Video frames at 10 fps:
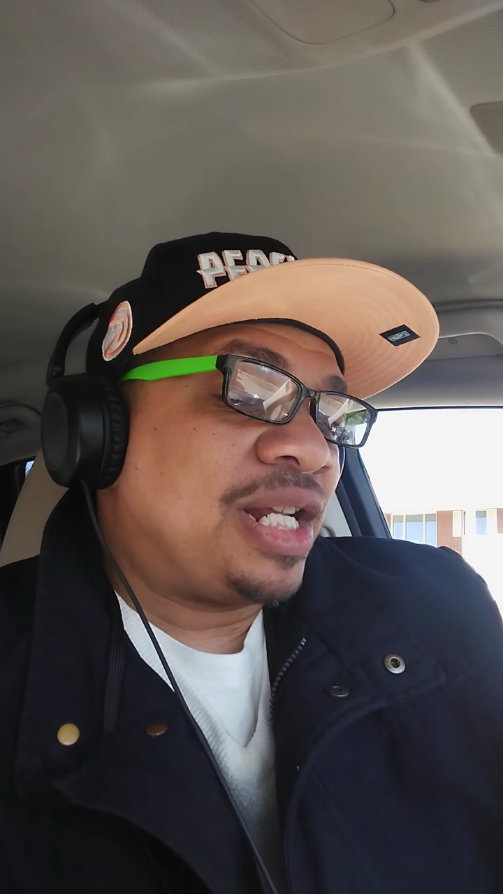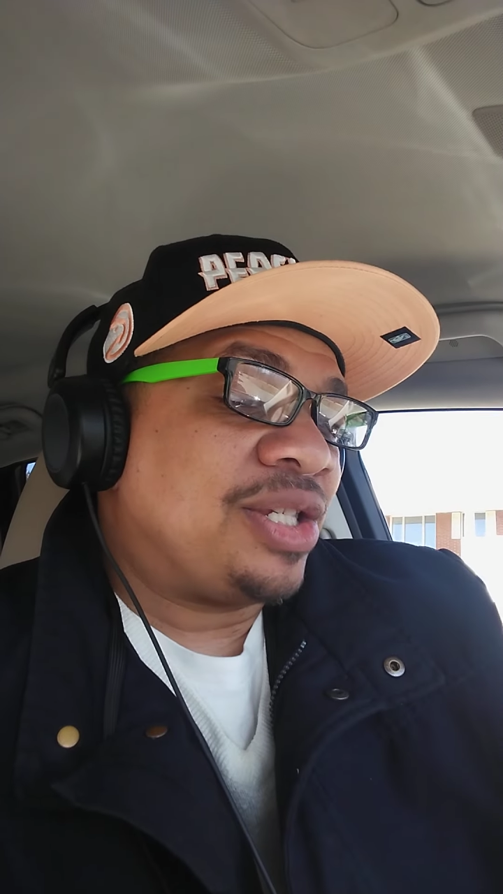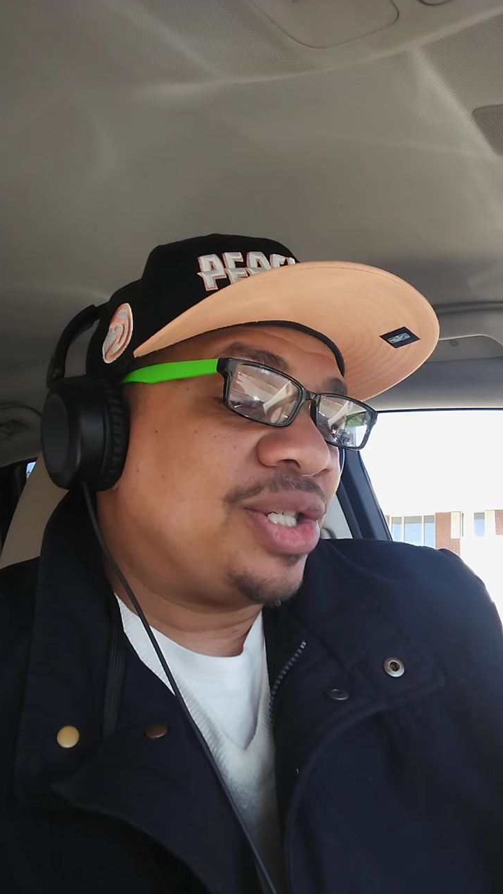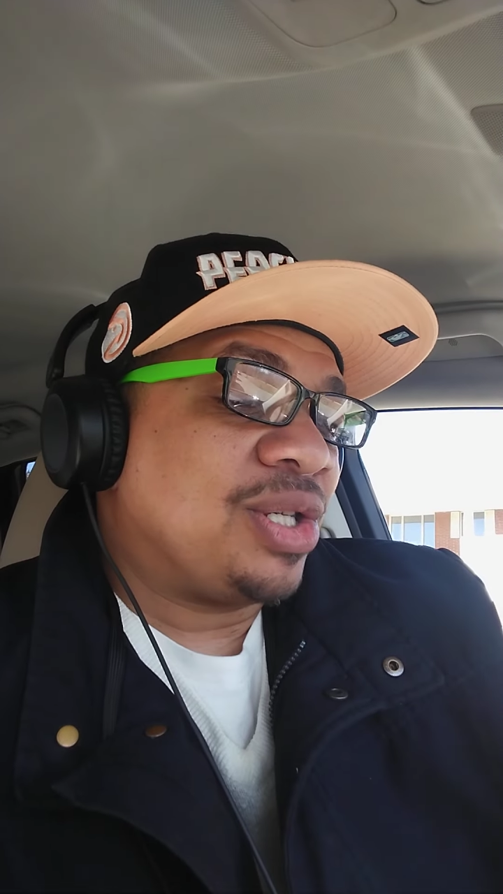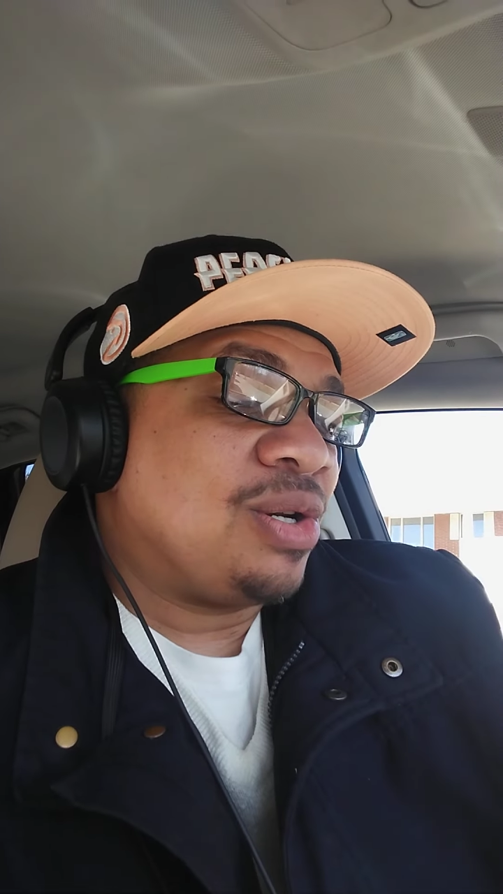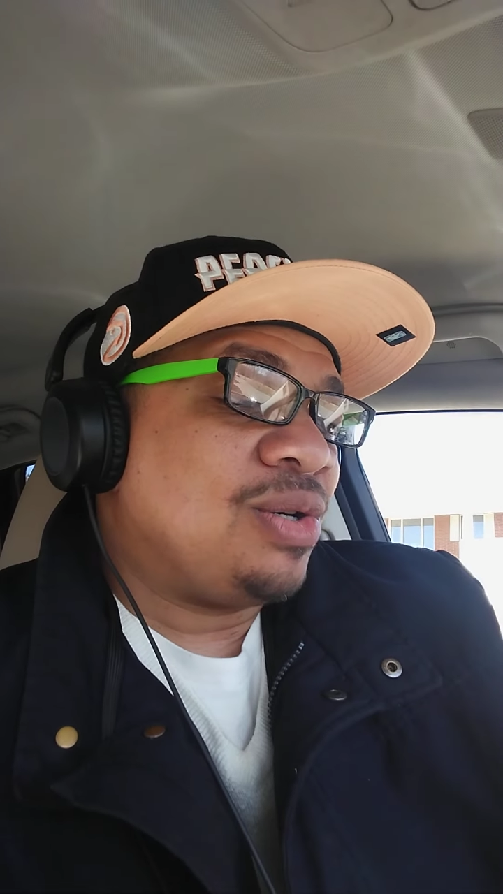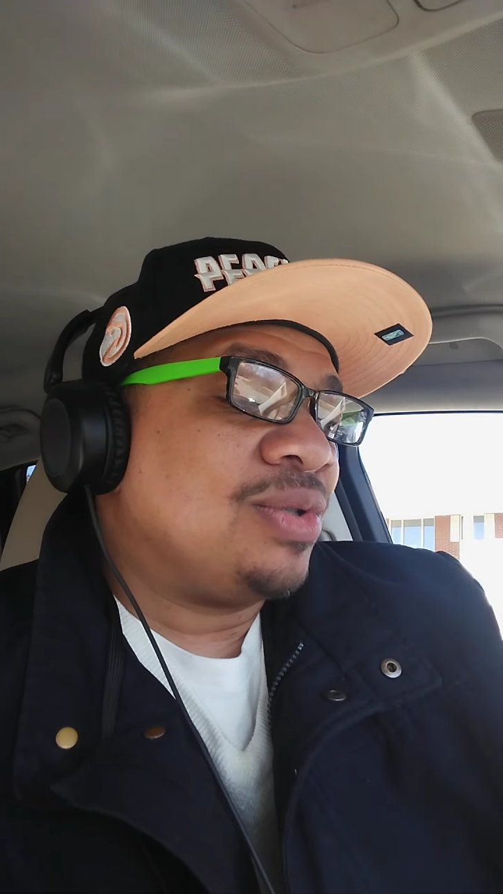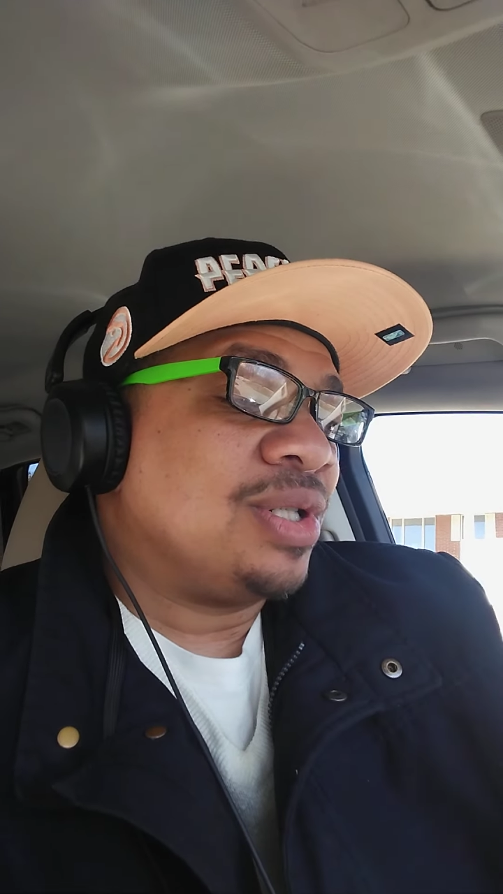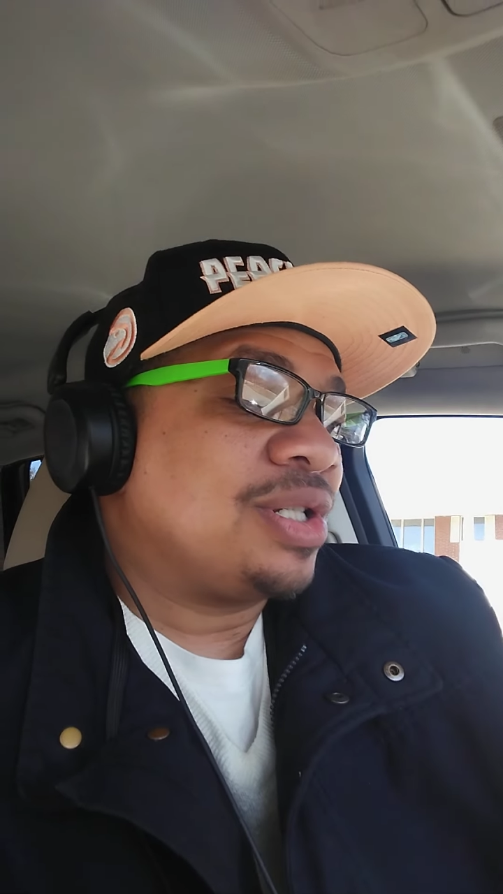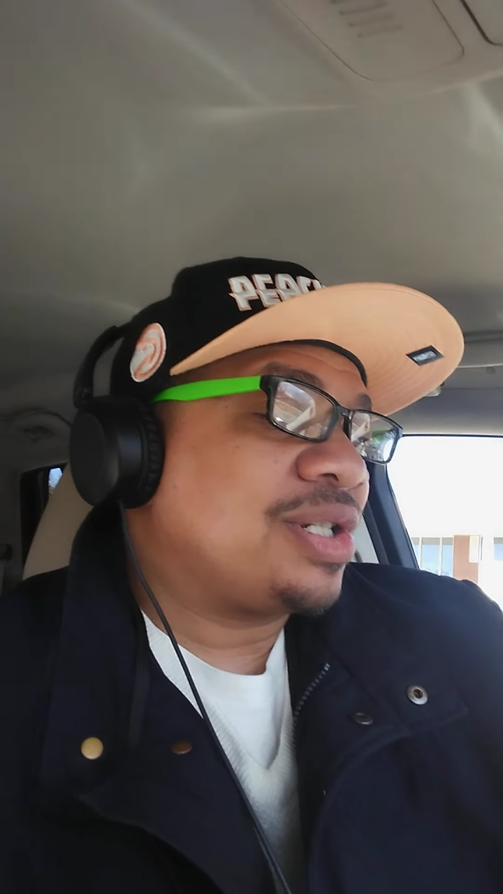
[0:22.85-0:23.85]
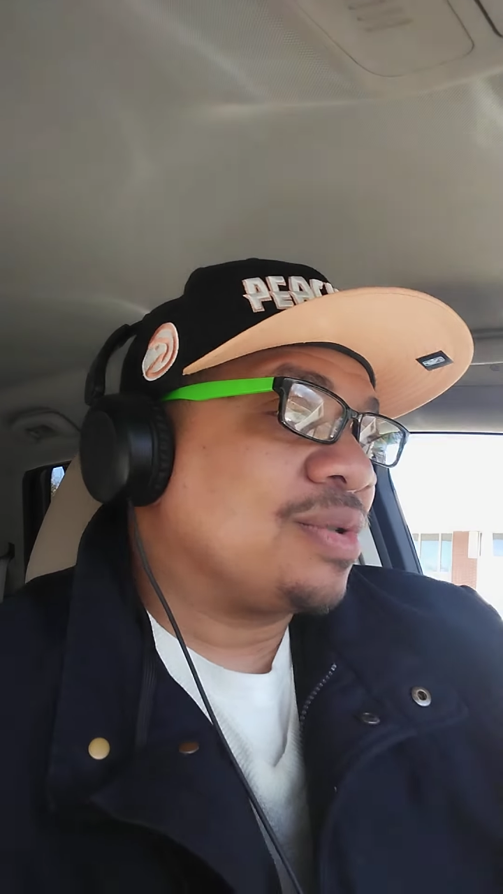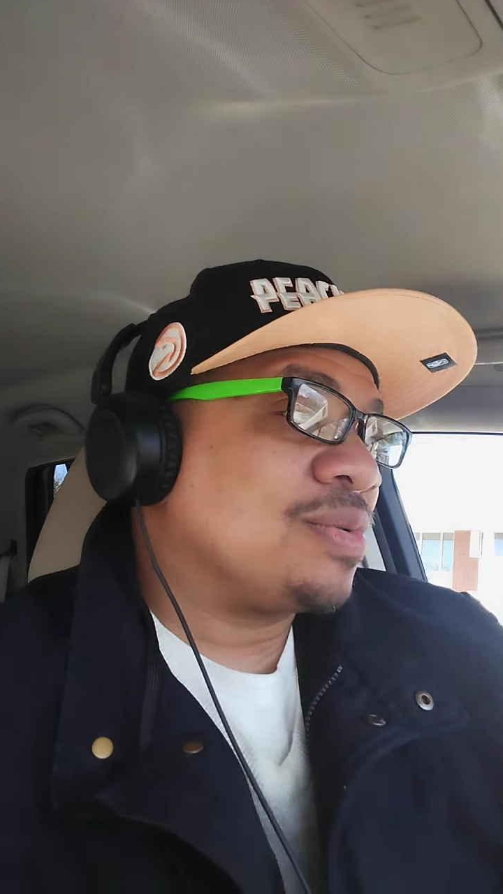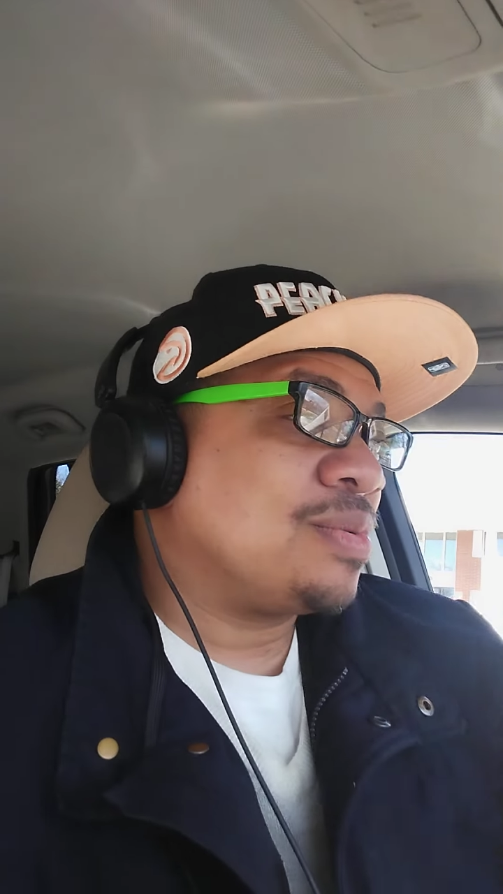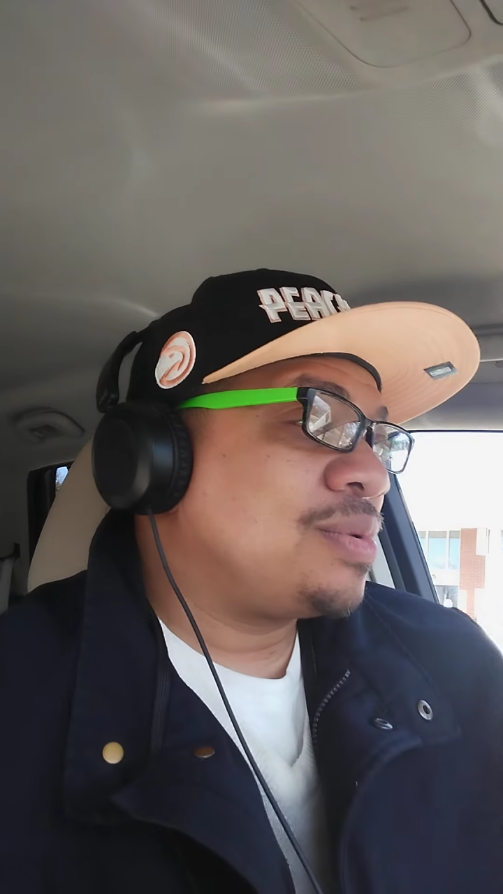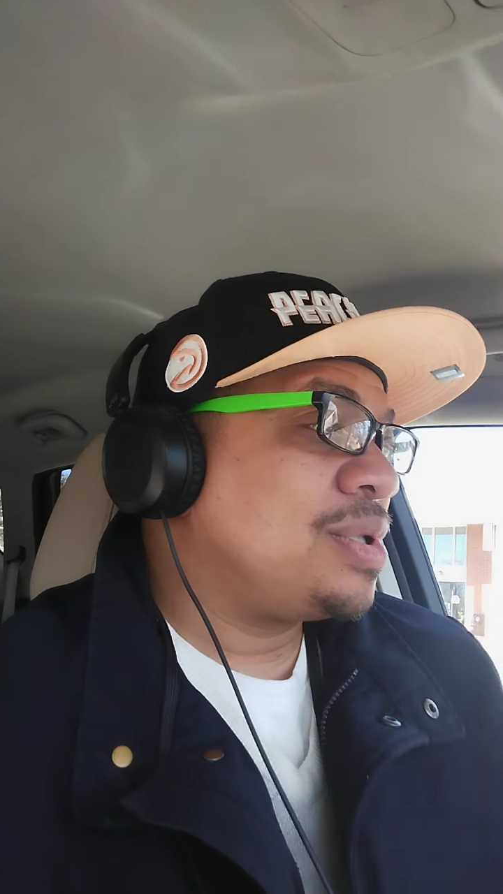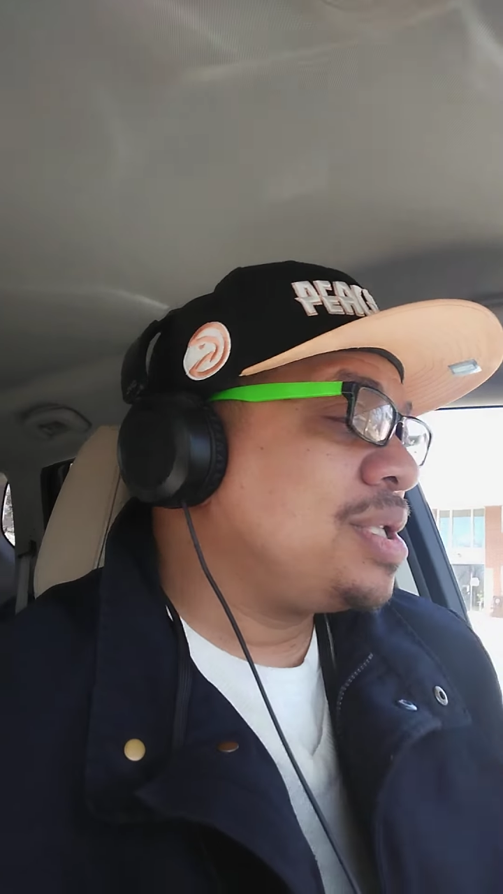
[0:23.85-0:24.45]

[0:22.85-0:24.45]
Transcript: that I saw on the show,